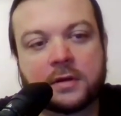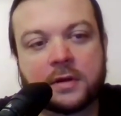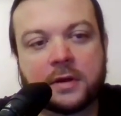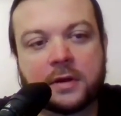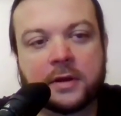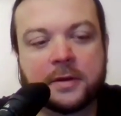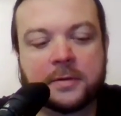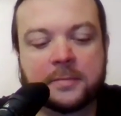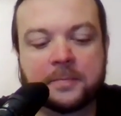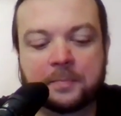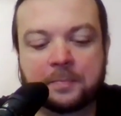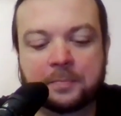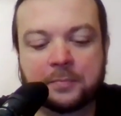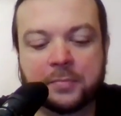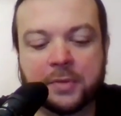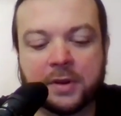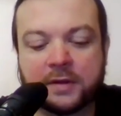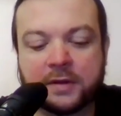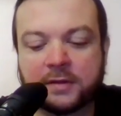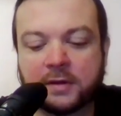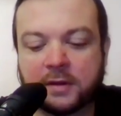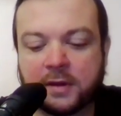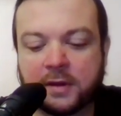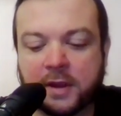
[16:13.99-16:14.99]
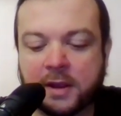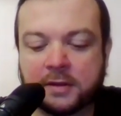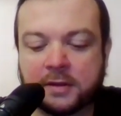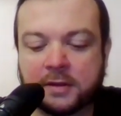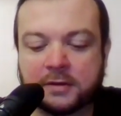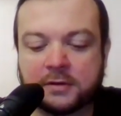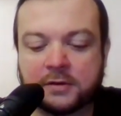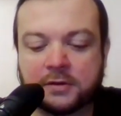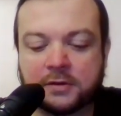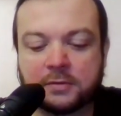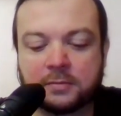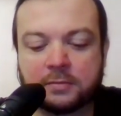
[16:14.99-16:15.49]
But I think
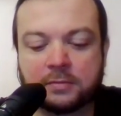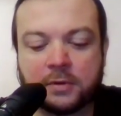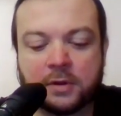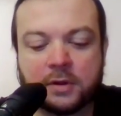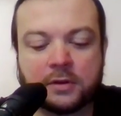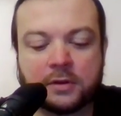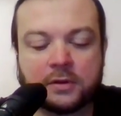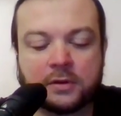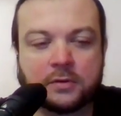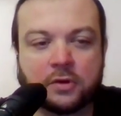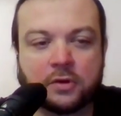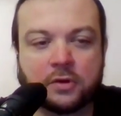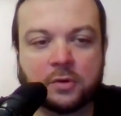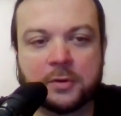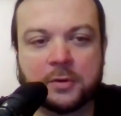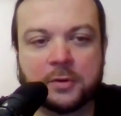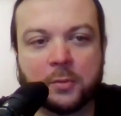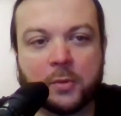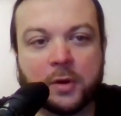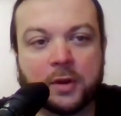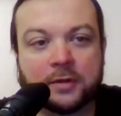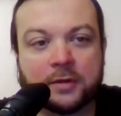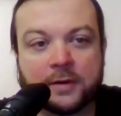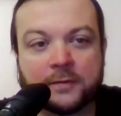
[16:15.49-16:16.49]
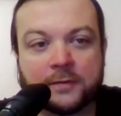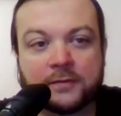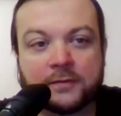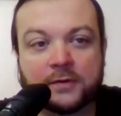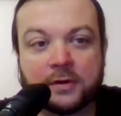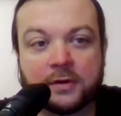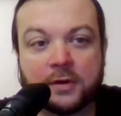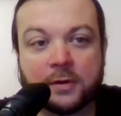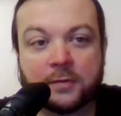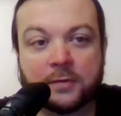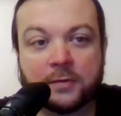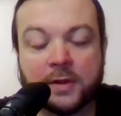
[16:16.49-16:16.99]
Alan, you know me well enough
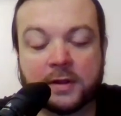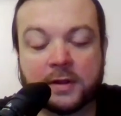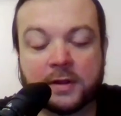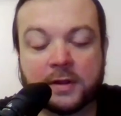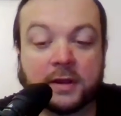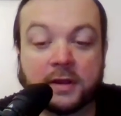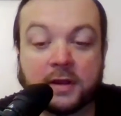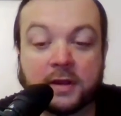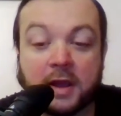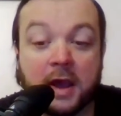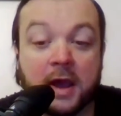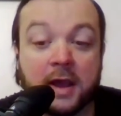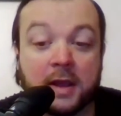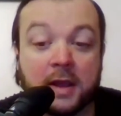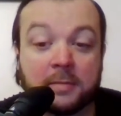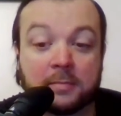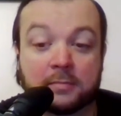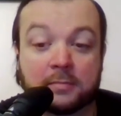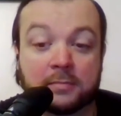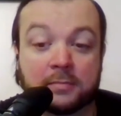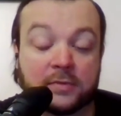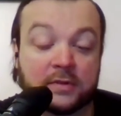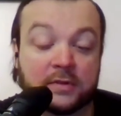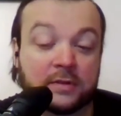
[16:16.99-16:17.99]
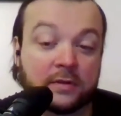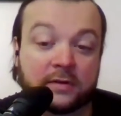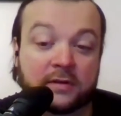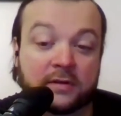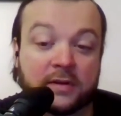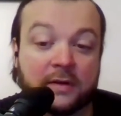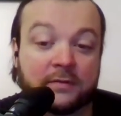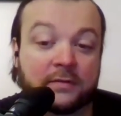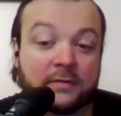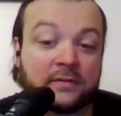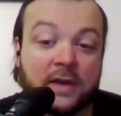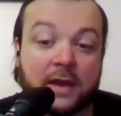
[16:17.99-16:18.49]
to know that like I'm the
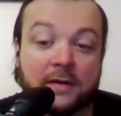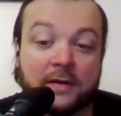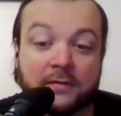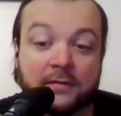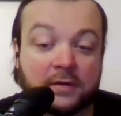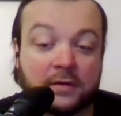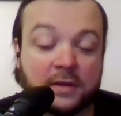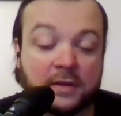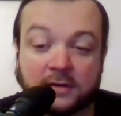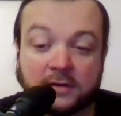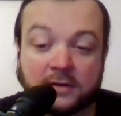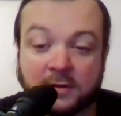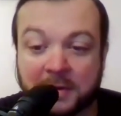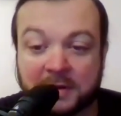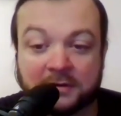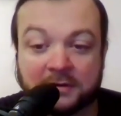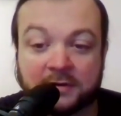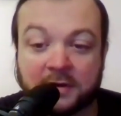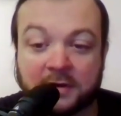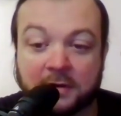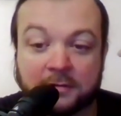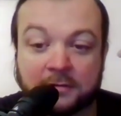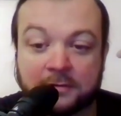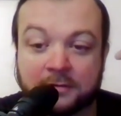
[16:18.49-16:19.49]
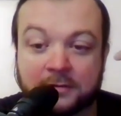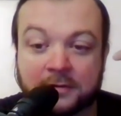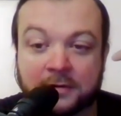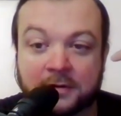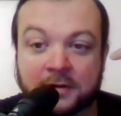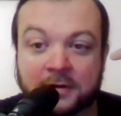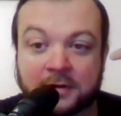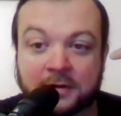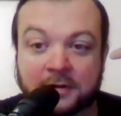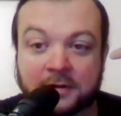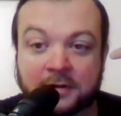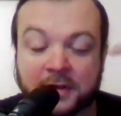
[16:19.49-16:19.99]
devil's advocate to myself.
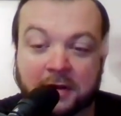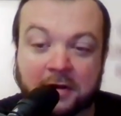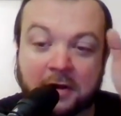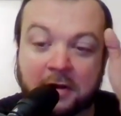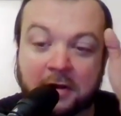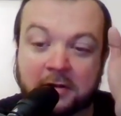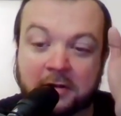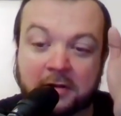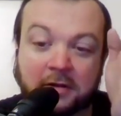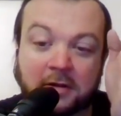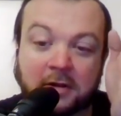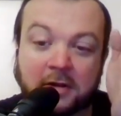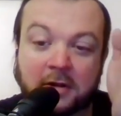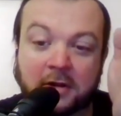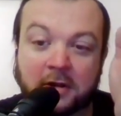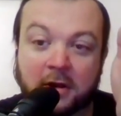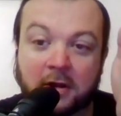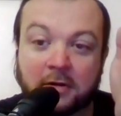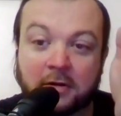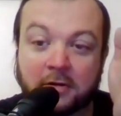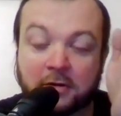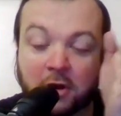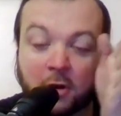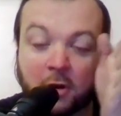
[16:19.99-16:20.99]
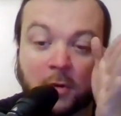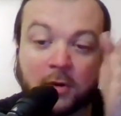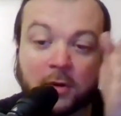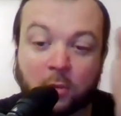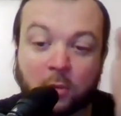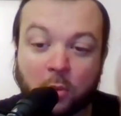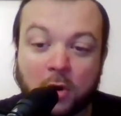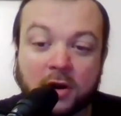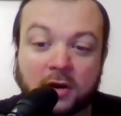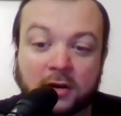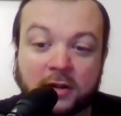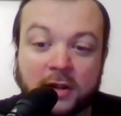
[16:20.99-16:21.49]
Like I'll go
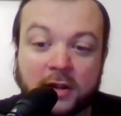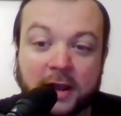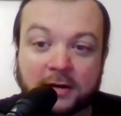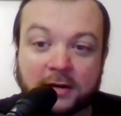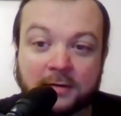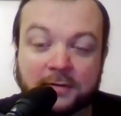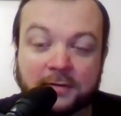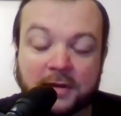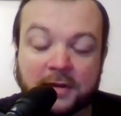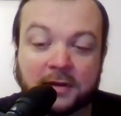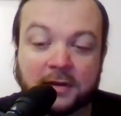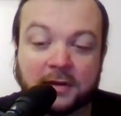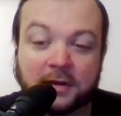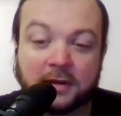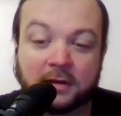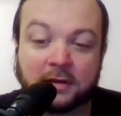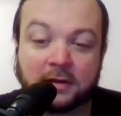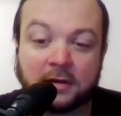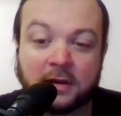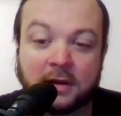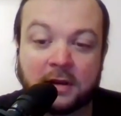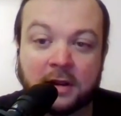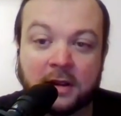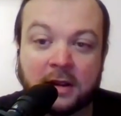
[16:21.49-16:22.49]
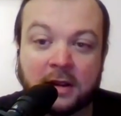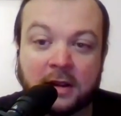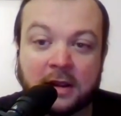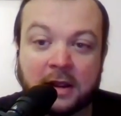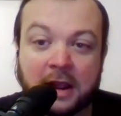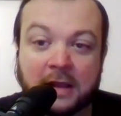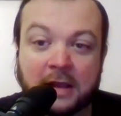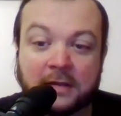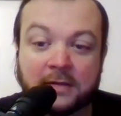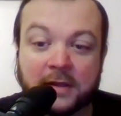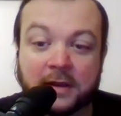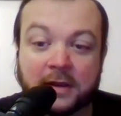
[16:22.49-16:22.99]
on one line of thinking,
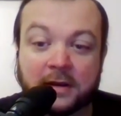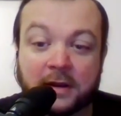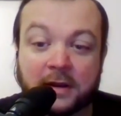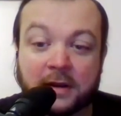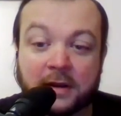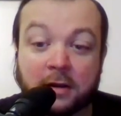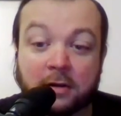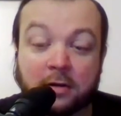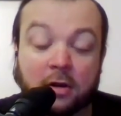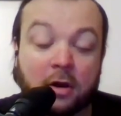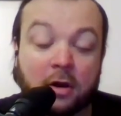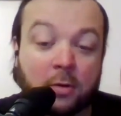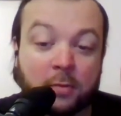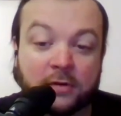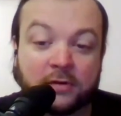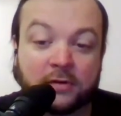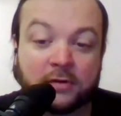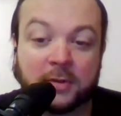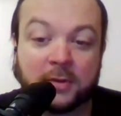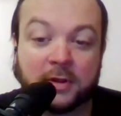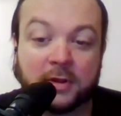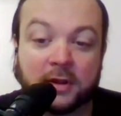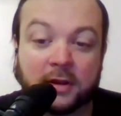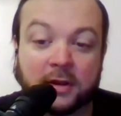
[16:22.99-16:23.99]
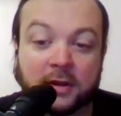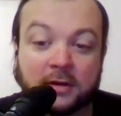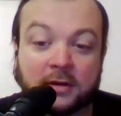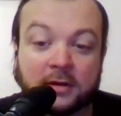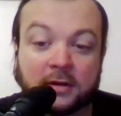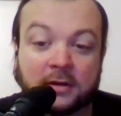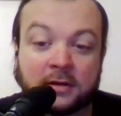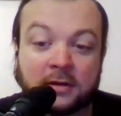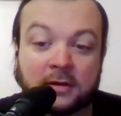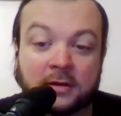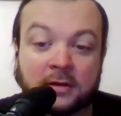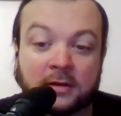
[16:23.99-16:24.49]
and then I'll always be
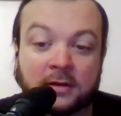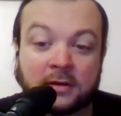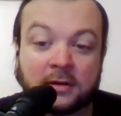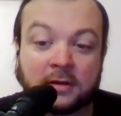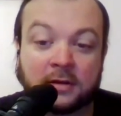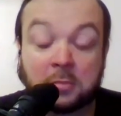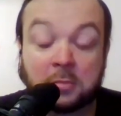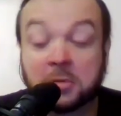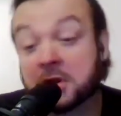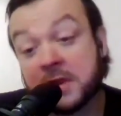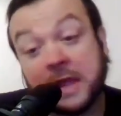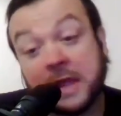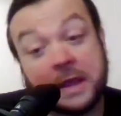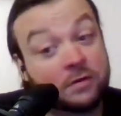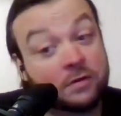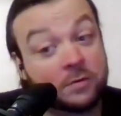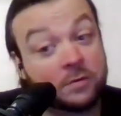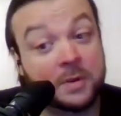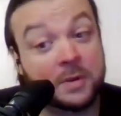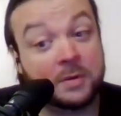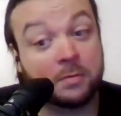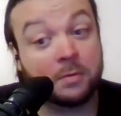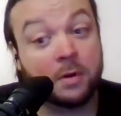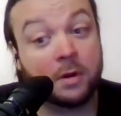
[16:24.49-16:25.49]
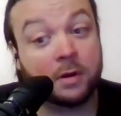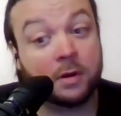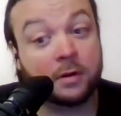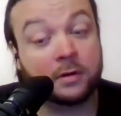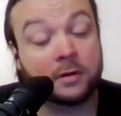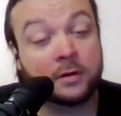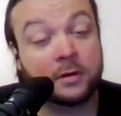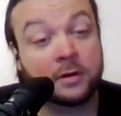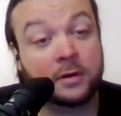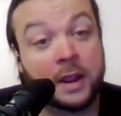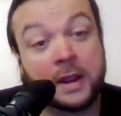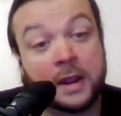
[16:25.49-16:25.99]
like, but that could be
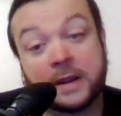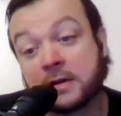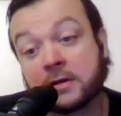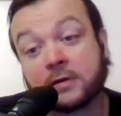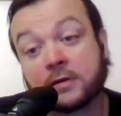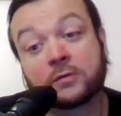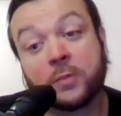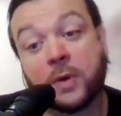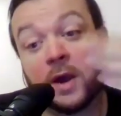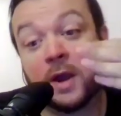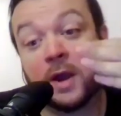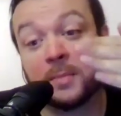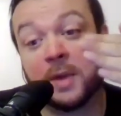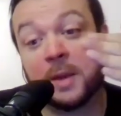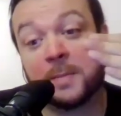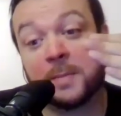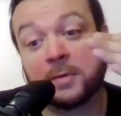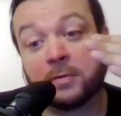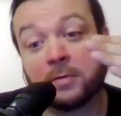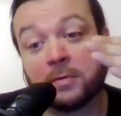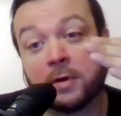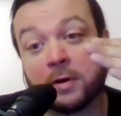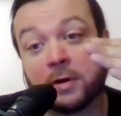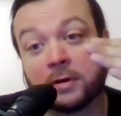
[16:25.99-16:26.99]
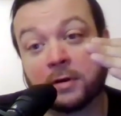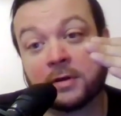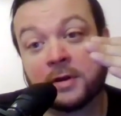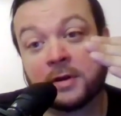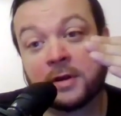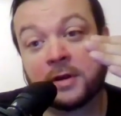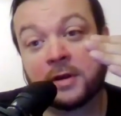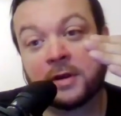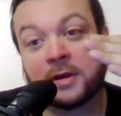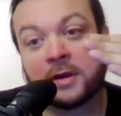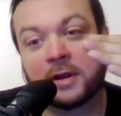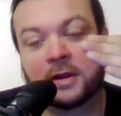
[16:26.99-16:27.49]
wrong, and here's why it might be wrong.
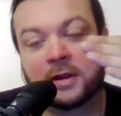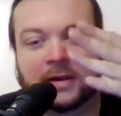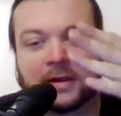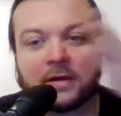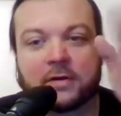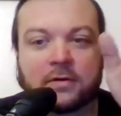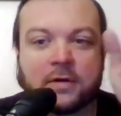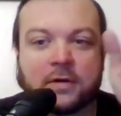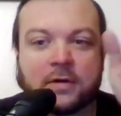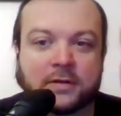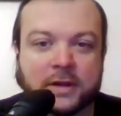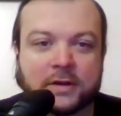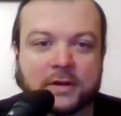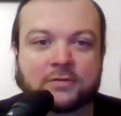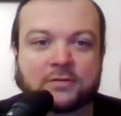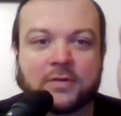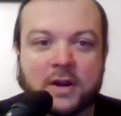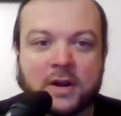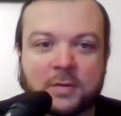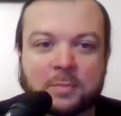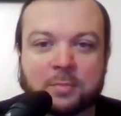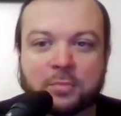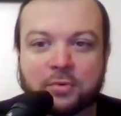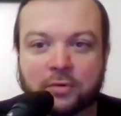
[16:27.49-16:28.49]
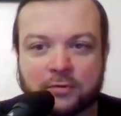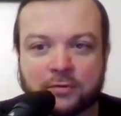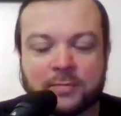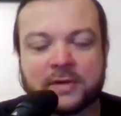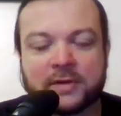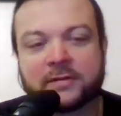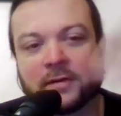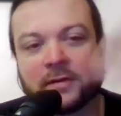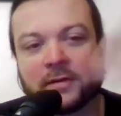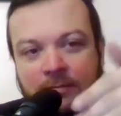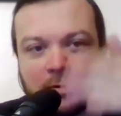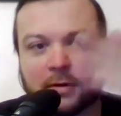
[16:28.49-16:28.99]
And like I'll like try to prove
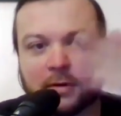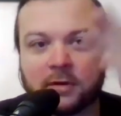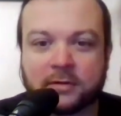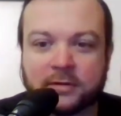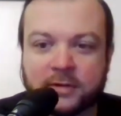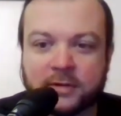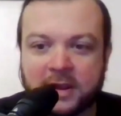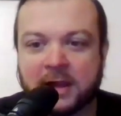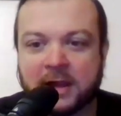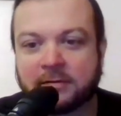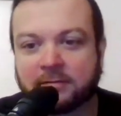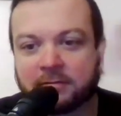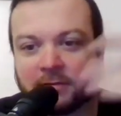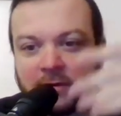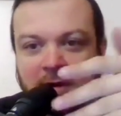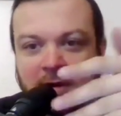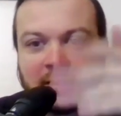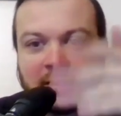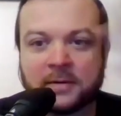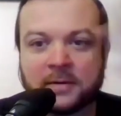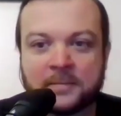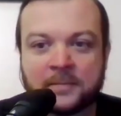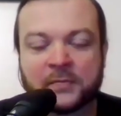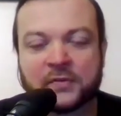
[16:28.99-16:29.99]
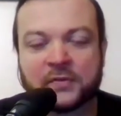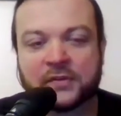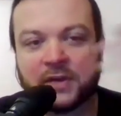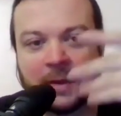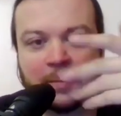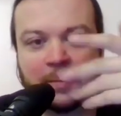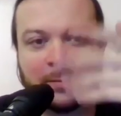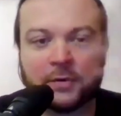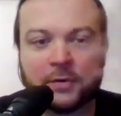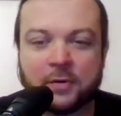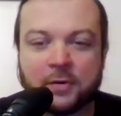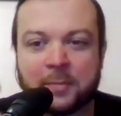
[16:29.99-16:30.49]
myself wrong like every
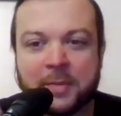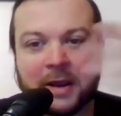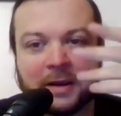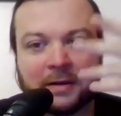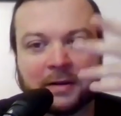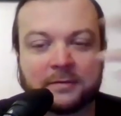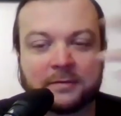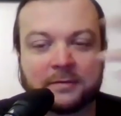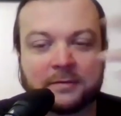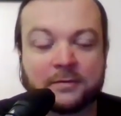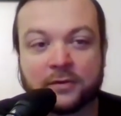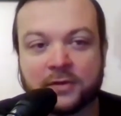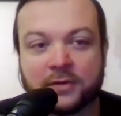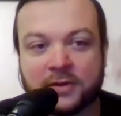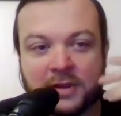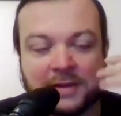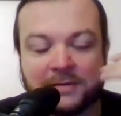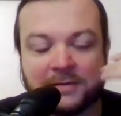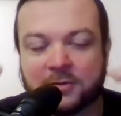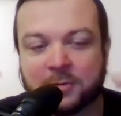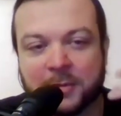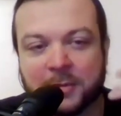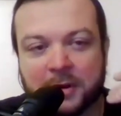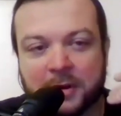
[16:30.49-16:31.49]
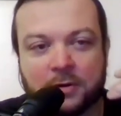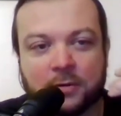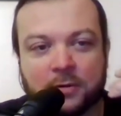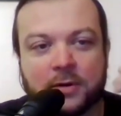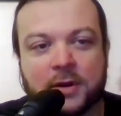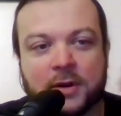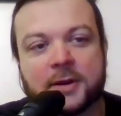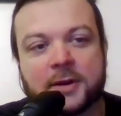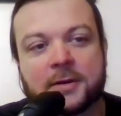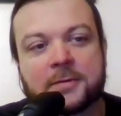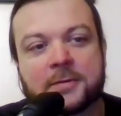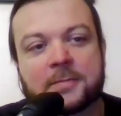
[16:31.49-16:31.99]
time I'll go back and forth, even in my own
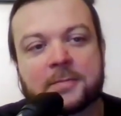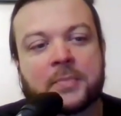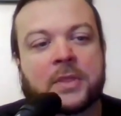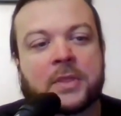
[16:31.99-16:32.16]
head.